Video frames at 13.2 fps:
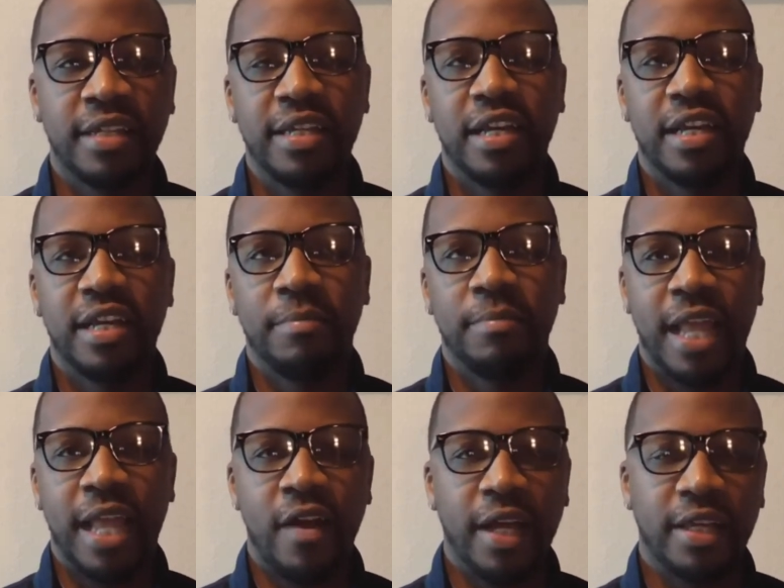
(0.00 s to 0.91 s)
but now I
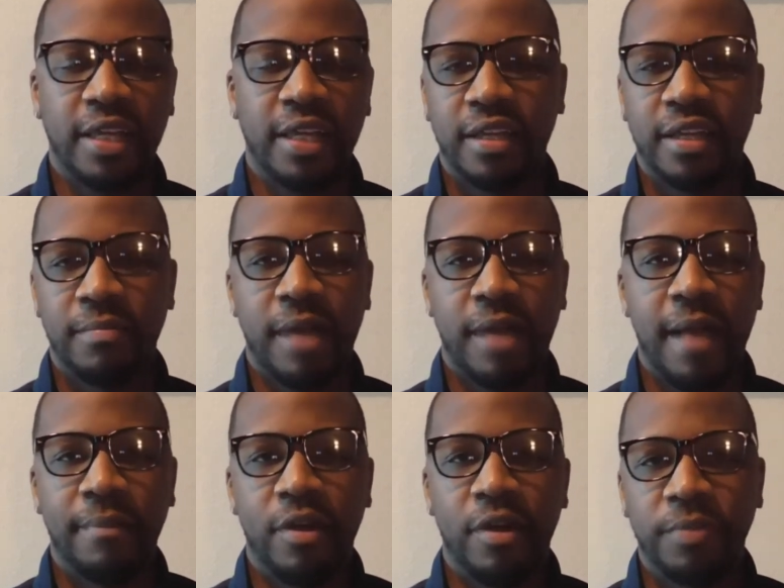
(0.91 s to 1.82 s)
can kind of combine
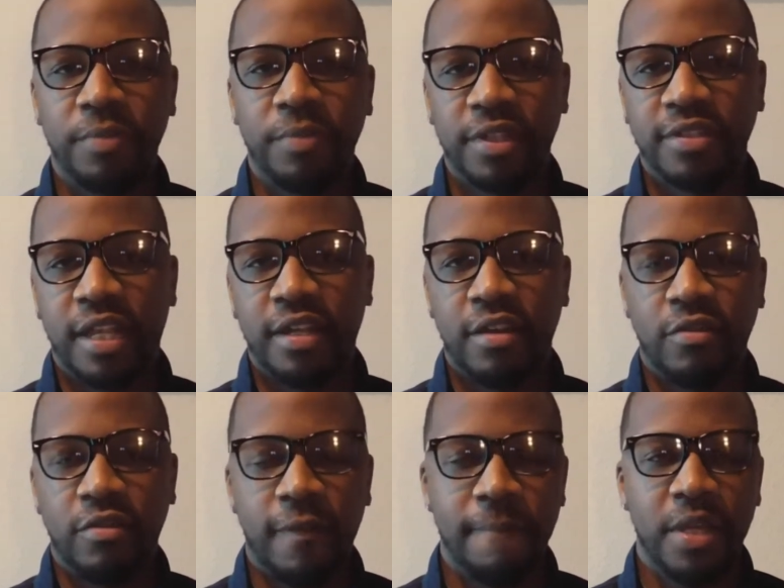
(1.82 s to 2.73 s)
both because I know
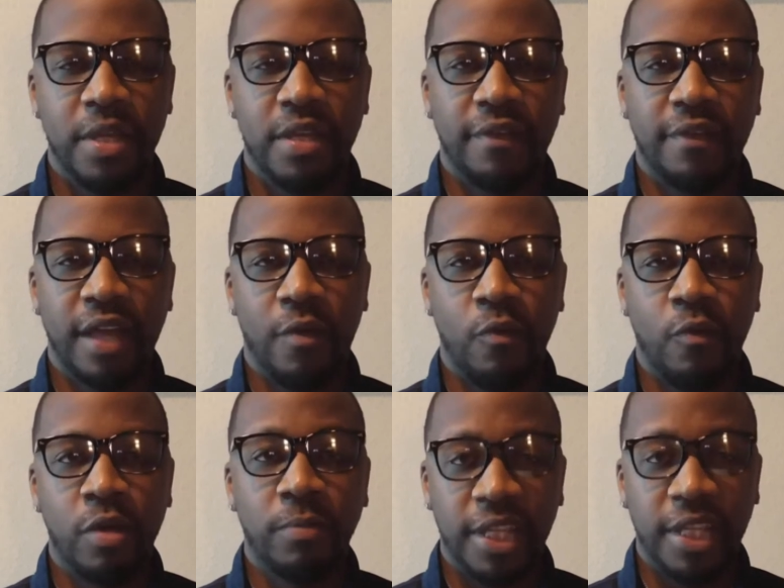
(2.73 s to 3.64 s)
I've got one
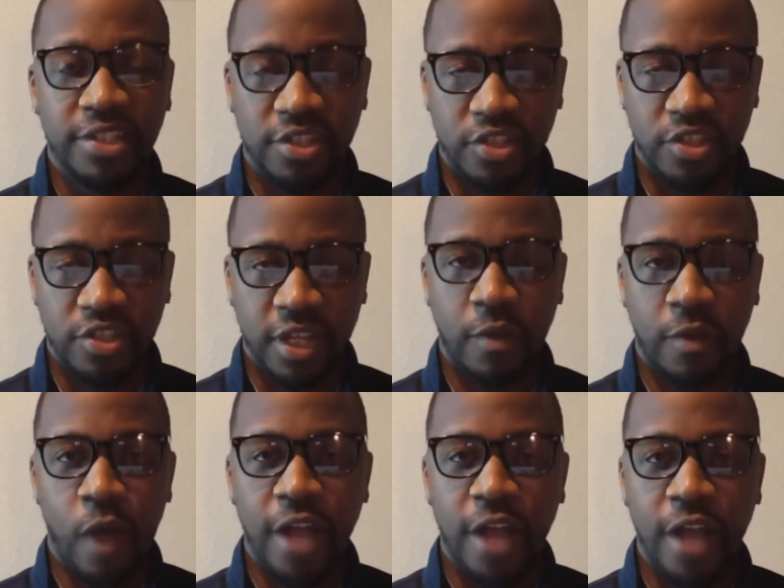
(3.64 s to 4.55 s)
place to just kind of
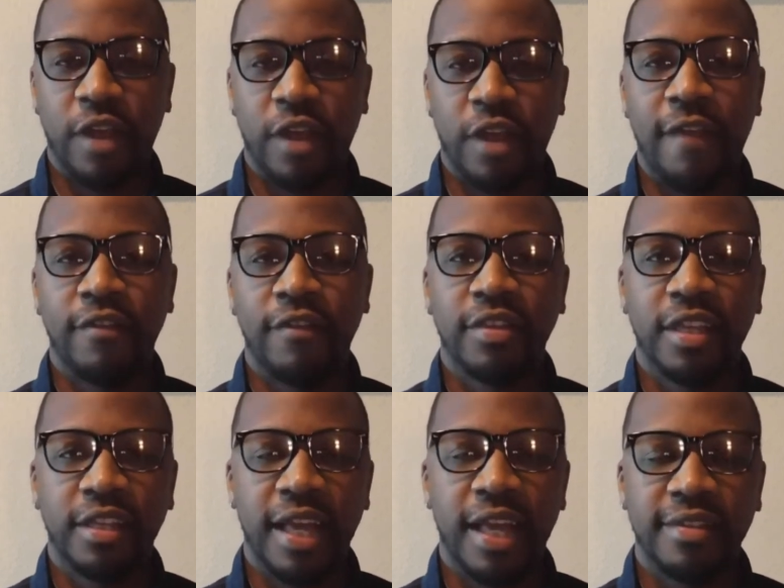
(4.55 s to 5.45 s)
watch for everything in that
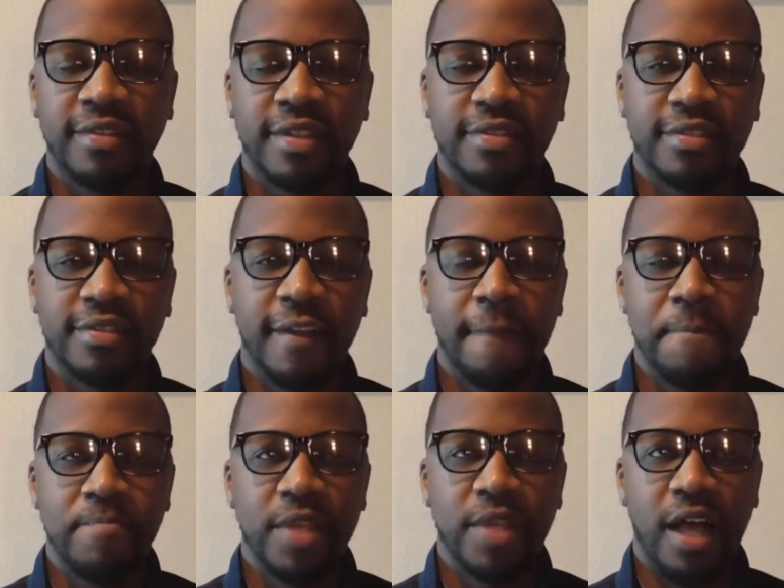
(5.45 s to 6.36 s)
sense.
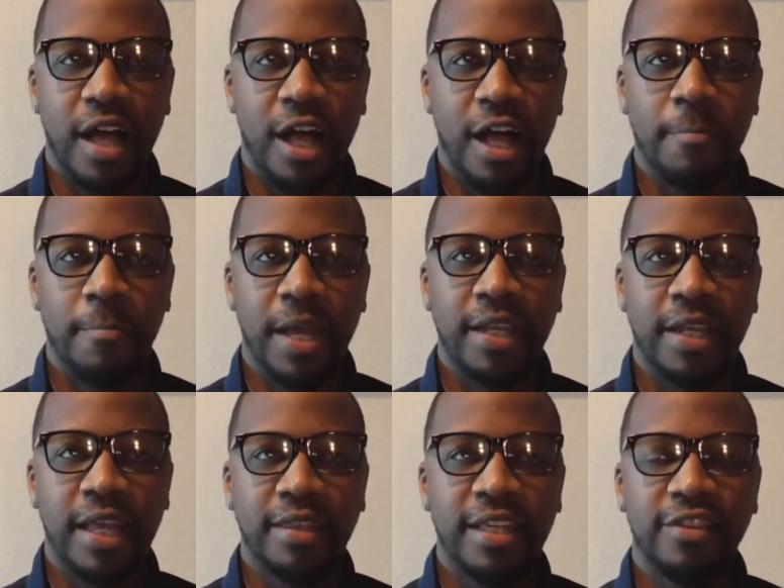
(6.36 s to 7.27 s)
Um, and I
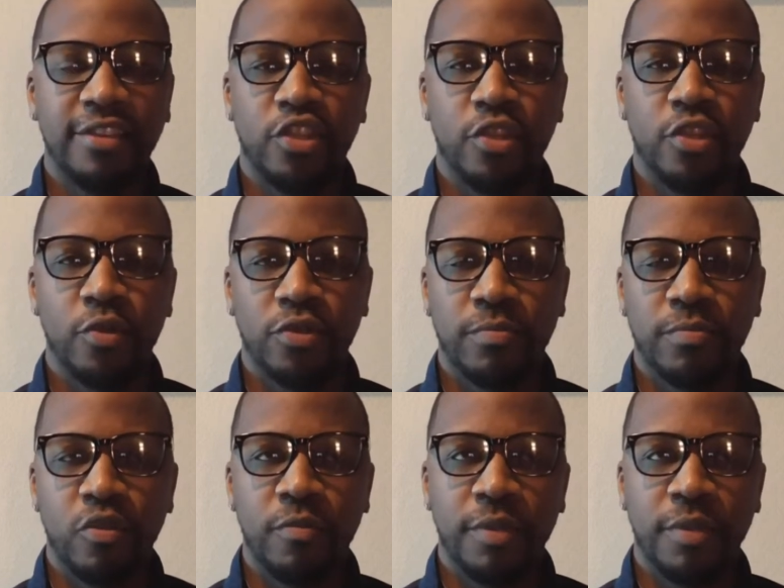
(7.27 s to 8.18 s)
think the youth
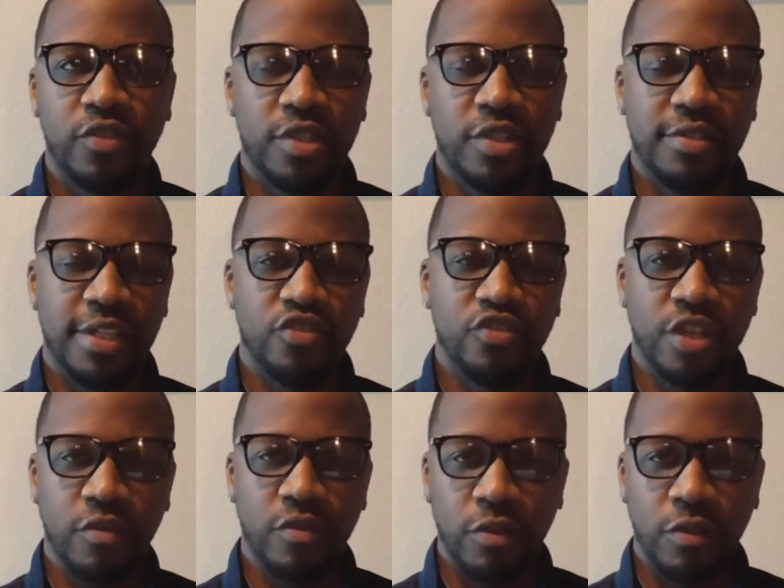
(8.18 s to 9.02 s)
movement just in general,